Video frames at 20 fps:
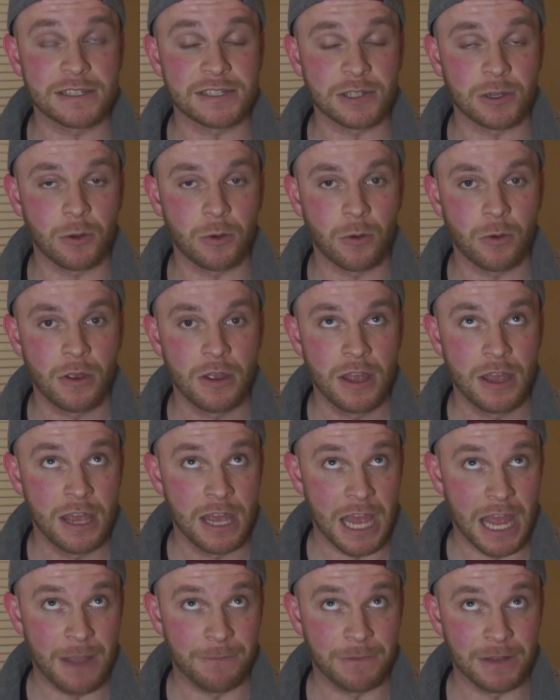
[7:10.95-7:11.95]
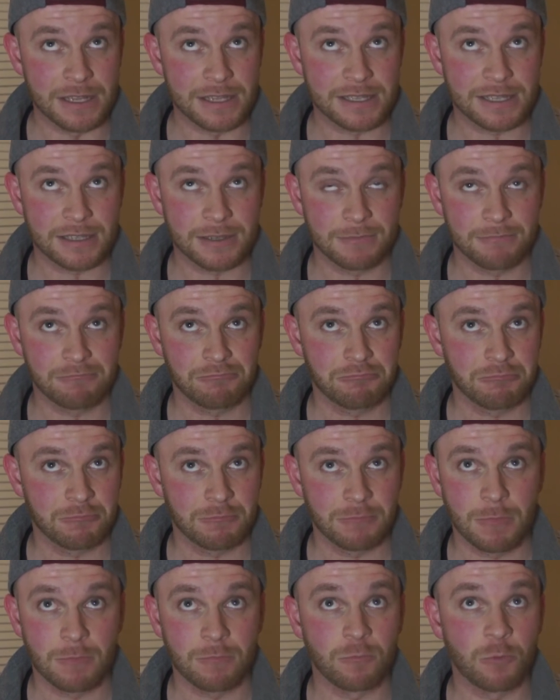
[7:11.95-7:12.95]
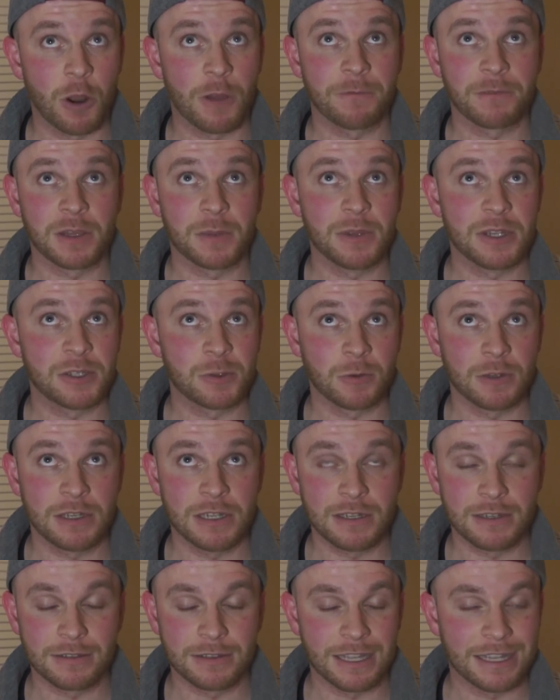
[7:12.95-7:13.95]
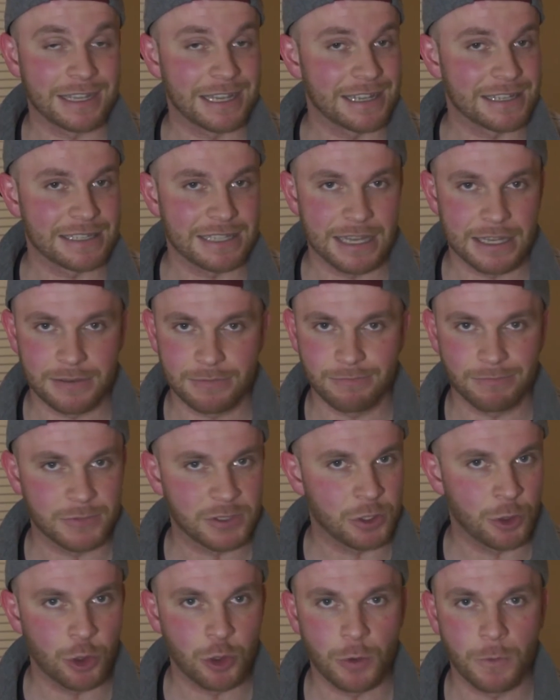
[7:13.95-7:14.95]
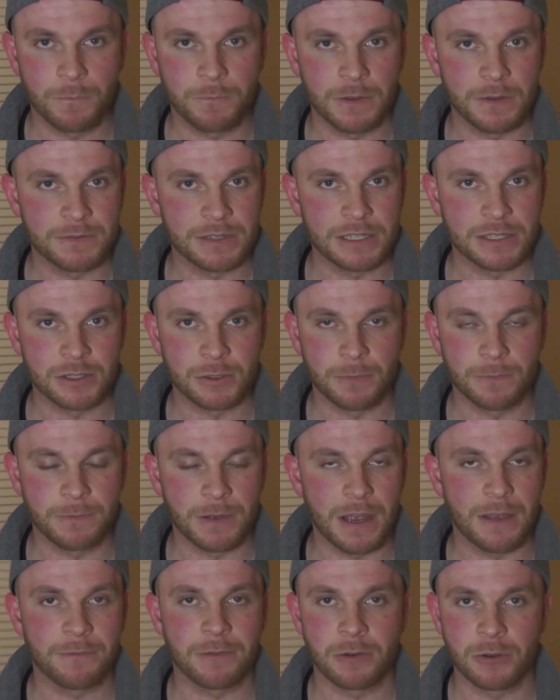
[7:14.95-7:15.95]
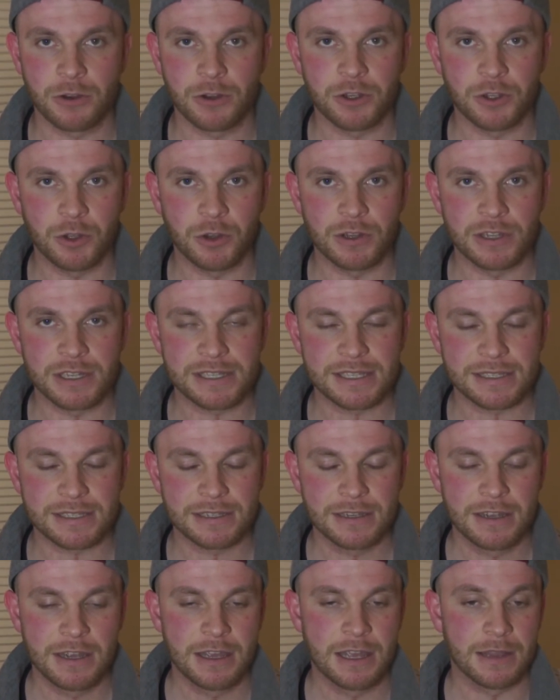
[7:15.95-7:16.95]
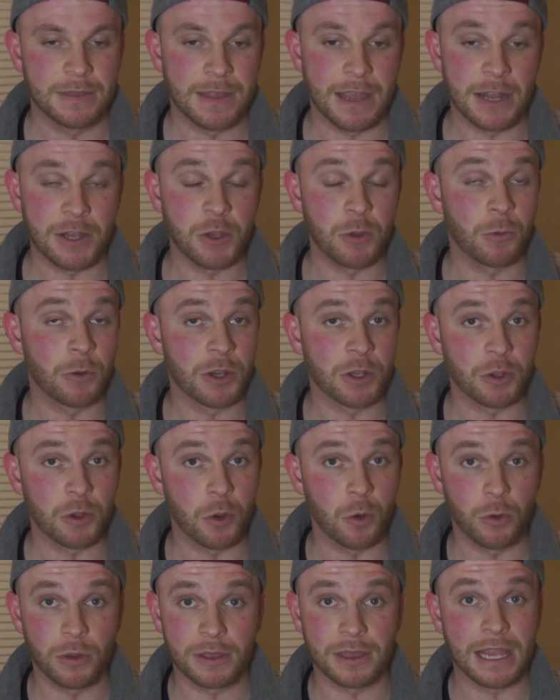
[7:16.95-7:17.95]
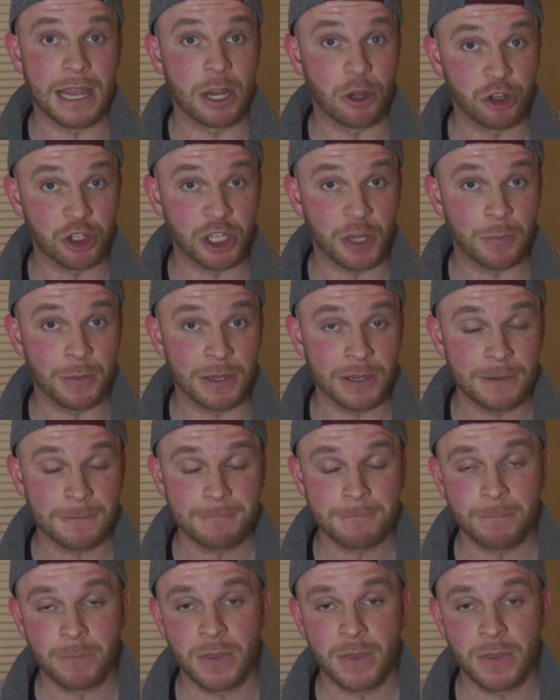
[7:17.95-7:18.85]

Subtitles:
So if it's roughly between, like I said, 250 to 500 units, then you want to go with air shipping.